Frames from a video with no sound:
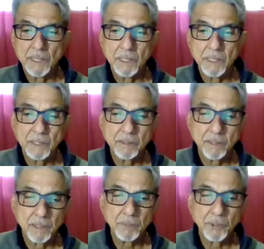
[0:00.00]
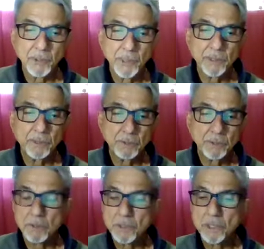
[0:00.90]
He is liberated due
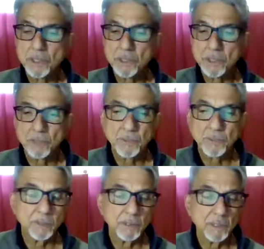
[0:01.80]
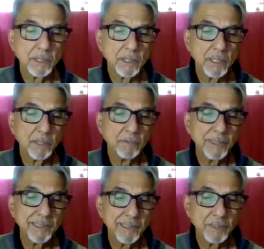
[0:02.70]
to this shift of
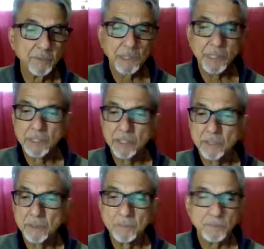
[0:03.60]
identification.